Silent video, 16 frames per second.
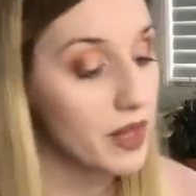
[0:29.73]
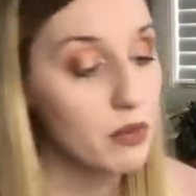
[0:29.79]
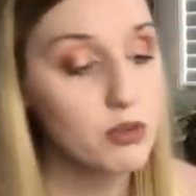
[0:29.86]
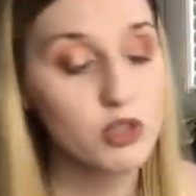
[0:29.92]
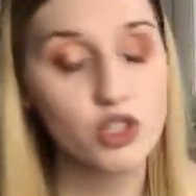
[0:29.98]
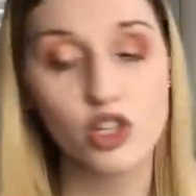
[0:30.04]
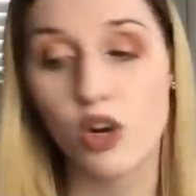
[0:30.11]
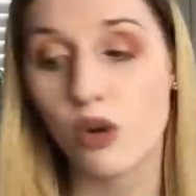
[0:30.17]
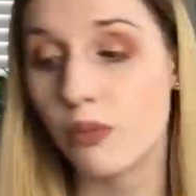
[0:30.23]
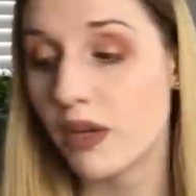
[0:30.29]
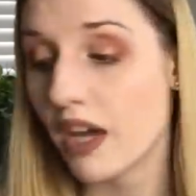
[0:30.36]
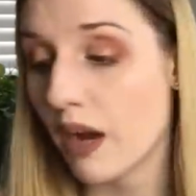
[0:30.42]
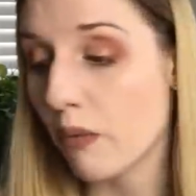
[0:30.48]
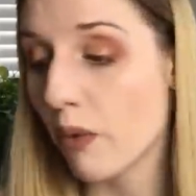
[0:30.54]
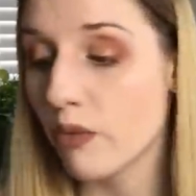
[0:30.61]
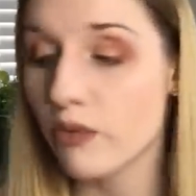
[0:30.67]
They will show me,
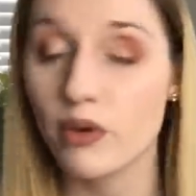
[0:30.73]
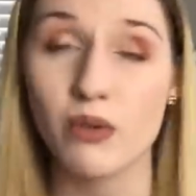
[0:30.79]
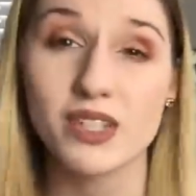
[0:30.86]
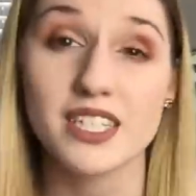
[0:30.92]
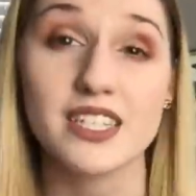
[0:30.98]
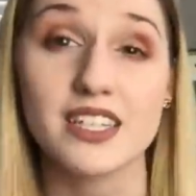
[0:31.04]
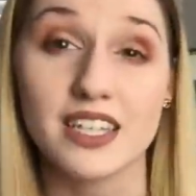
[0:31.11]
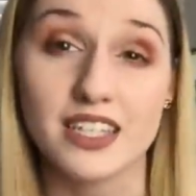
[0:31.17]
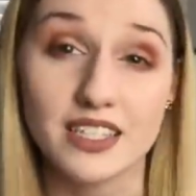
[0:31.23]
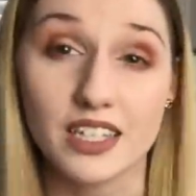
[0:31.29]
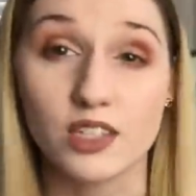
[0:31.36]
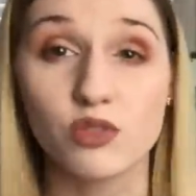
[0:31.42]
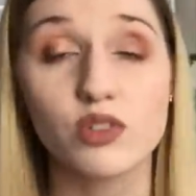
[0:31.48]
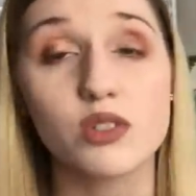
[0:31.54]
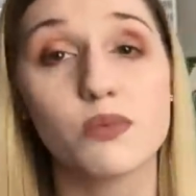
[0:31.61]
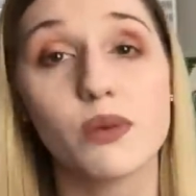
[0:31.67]
I won't know what's in the
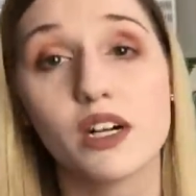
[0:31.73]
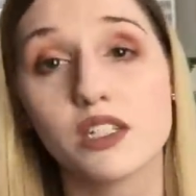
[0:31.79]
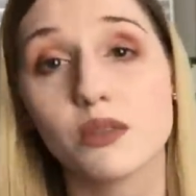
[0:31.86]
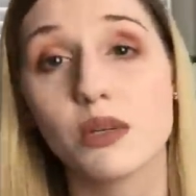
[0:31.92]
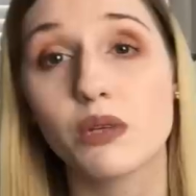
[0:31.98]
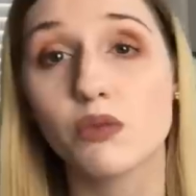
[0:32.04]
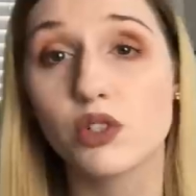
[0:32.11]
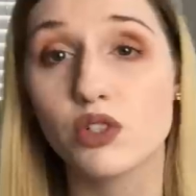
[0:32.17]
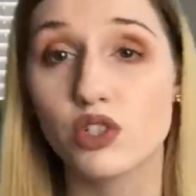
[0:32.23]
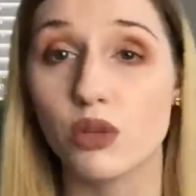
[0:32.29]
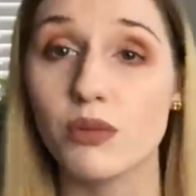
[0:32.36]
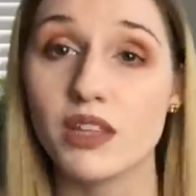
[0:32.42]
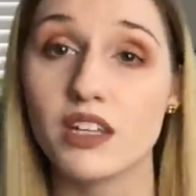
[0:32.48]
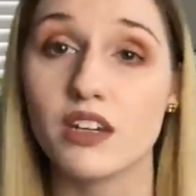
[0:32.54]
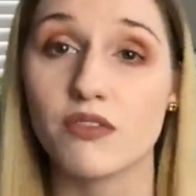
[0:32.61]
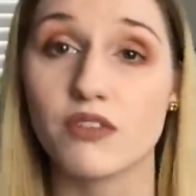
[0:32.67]
accessories box, but it will show
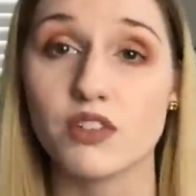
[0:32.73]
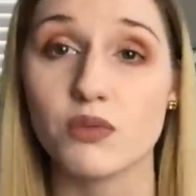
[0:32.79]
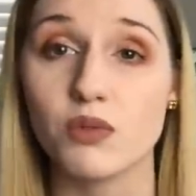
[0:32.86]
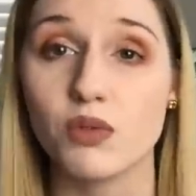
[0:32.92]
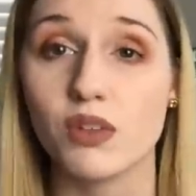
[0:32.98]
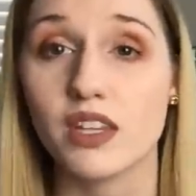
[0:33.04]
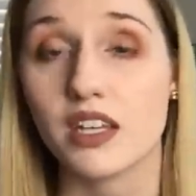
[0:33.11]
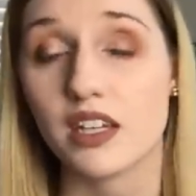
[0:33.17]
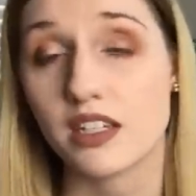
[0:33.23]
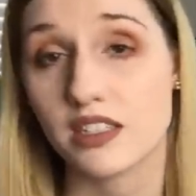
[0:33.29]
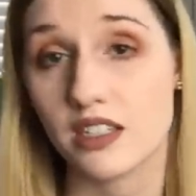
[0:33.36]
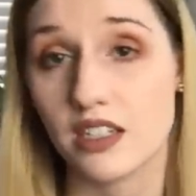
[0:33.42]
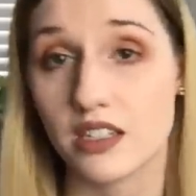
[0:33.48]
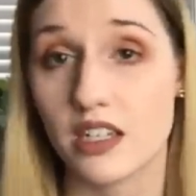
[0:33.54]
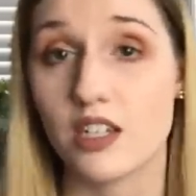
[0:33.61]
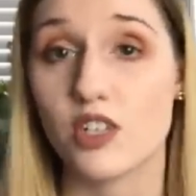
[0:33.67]
me the difference between the
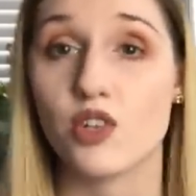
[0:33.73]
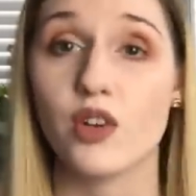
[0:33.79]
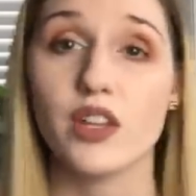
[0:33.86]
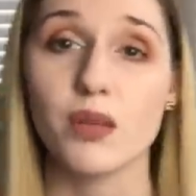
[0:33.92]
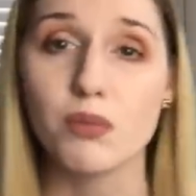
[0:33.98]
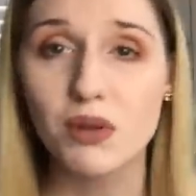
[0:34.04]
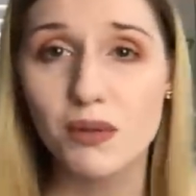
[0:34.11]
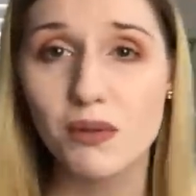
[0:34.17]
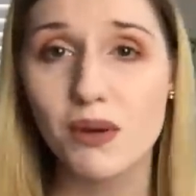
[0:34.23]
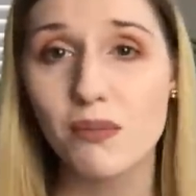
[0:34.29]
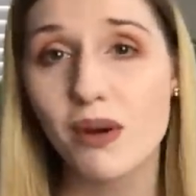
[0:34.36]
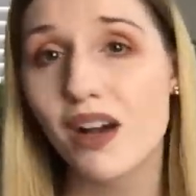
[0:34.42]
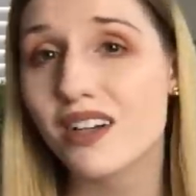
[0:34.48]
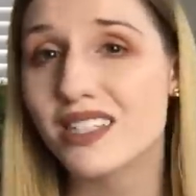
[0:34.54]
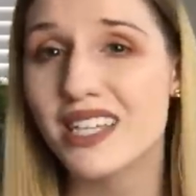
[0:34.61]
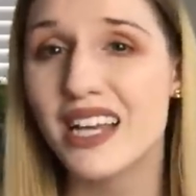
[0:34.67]
essential and the premium
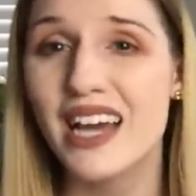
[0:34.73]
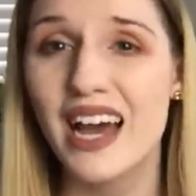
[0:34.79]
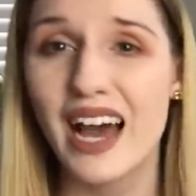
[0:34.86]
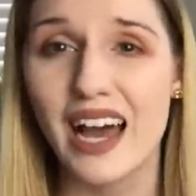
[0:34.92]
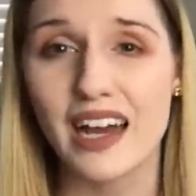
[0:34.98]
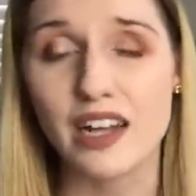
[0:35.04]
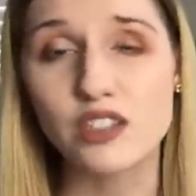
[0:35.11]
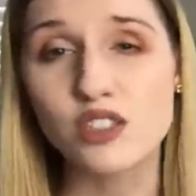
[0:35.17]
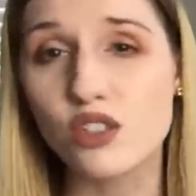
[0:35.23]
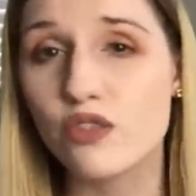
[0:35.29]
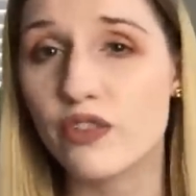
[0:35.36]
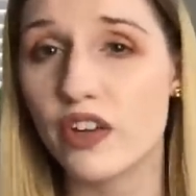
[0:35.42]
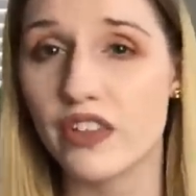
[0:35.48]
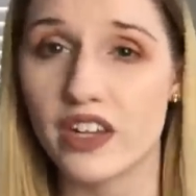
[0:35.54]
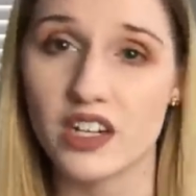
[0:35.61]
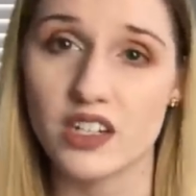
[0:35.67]
box, and I do
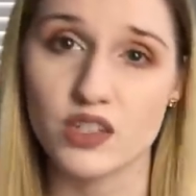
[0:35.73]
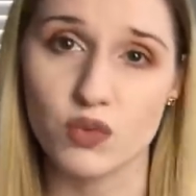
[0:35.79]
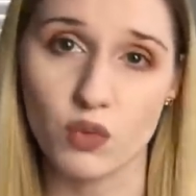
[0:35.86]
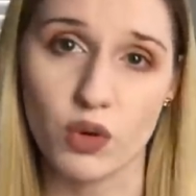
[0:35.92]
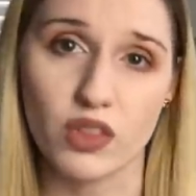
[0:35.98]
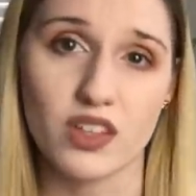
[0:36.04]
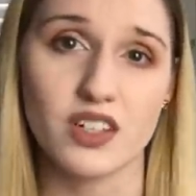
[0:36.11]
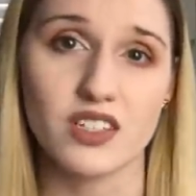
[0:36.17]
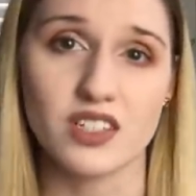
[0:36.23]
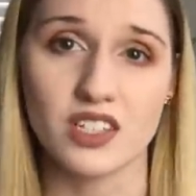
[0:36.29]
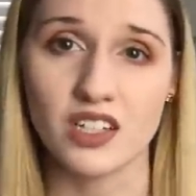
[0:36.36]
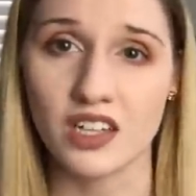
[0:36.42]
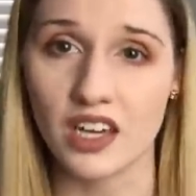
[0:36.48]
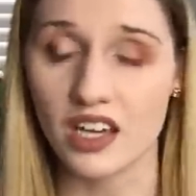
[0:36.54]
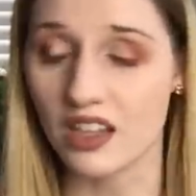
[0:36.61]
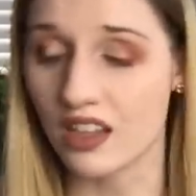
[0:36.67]
feel that it is worth it
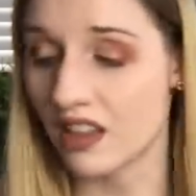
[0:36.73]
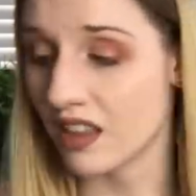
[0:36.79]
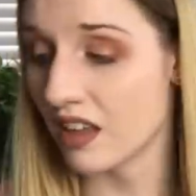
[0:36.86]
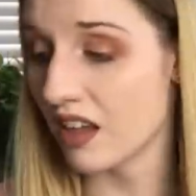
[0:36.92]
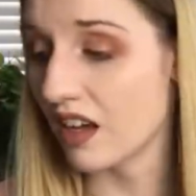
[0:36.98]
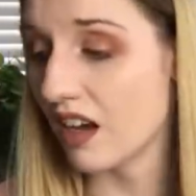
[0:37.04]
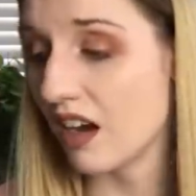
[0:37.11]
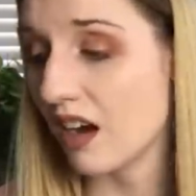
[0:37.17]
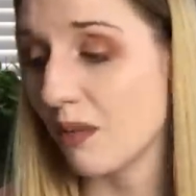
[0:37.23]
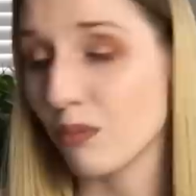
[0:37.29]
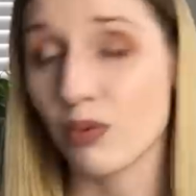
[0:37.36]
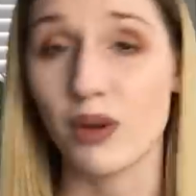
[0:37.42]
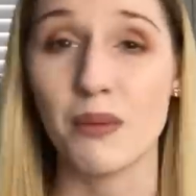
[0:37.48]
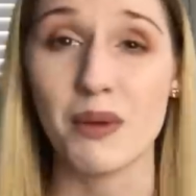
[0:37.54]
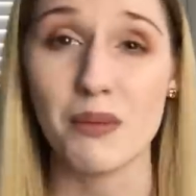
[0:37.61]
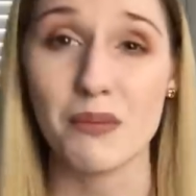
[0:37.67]
to get the
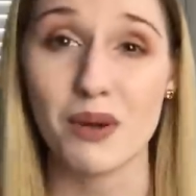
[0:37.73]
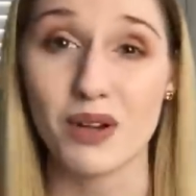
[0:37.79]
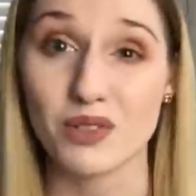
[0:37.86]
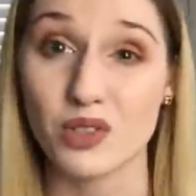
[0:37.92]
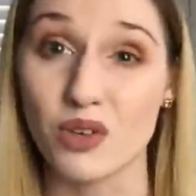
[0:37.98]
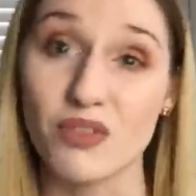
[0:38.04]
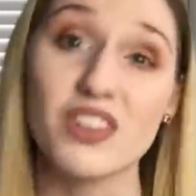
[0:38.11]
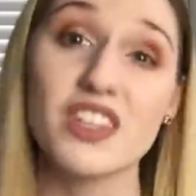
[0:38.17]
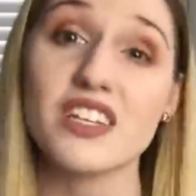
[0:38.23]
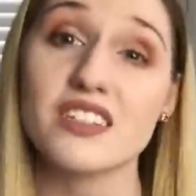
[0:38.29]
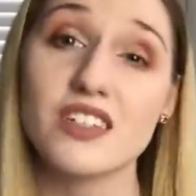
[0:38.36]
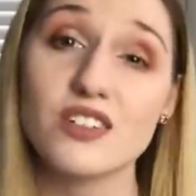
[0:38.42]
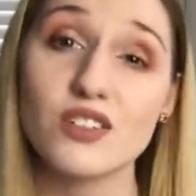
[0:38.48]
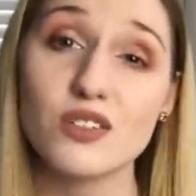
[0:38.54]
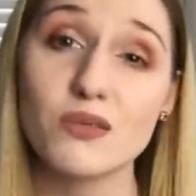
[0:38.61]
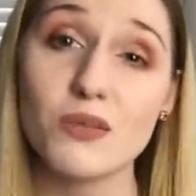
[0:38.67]
premium box over the
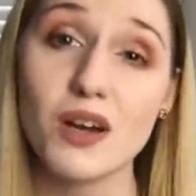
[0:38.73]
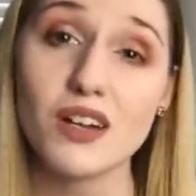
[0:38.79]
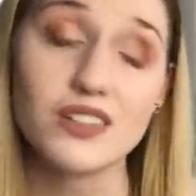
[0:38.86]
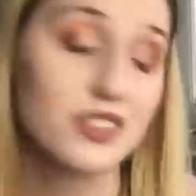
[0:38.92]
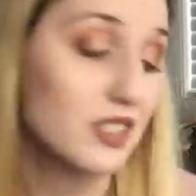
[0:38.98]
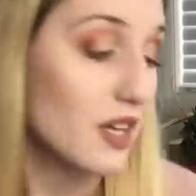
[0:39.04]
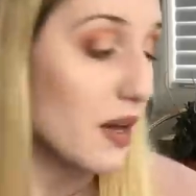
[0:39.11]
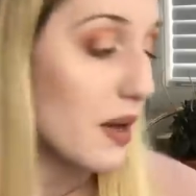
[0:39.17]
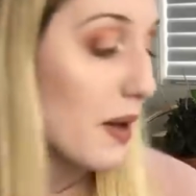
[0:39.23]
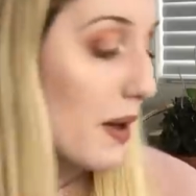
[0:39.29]
essentials box.